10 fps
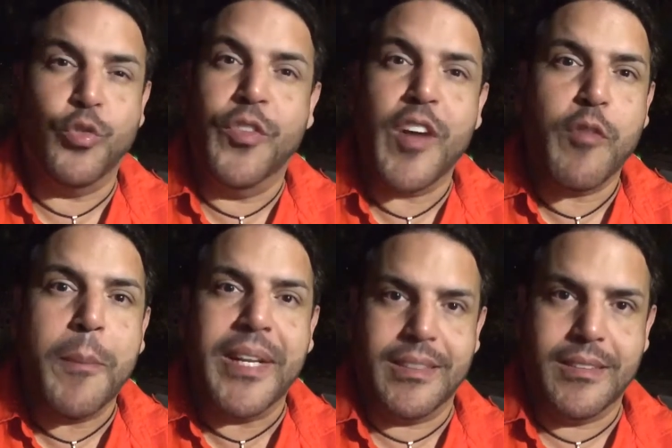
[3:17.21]
you've ever
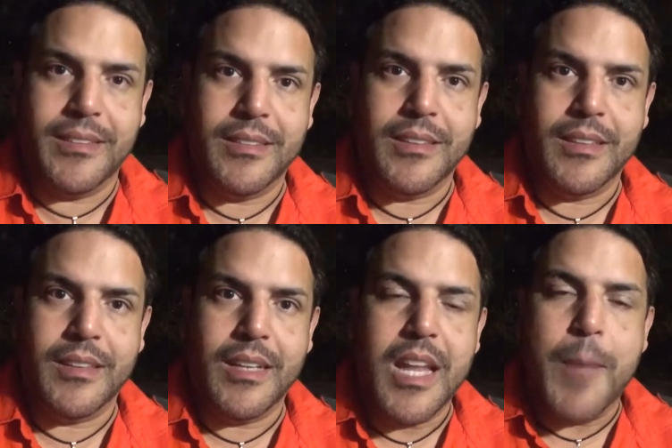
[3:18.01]
been,
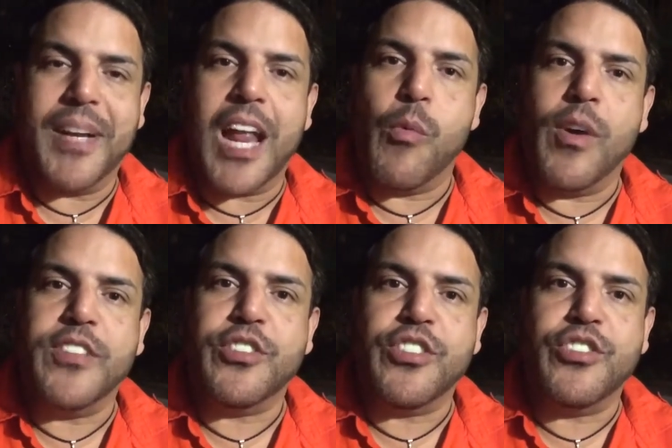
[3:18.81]
but I
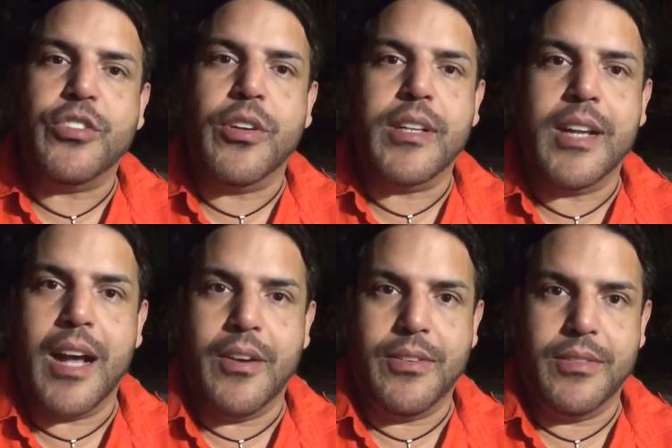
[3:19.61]
want you to start
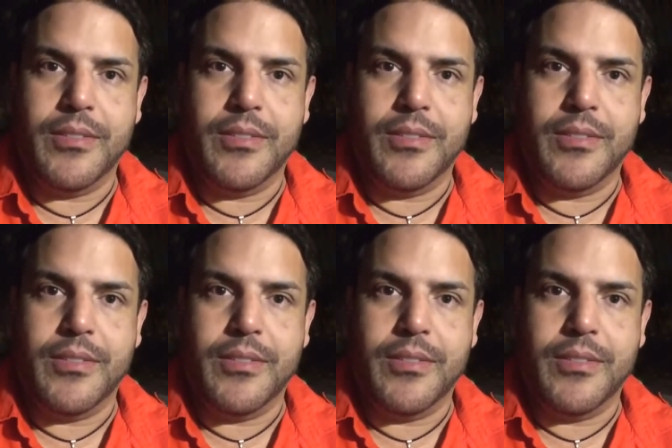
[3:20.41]
now.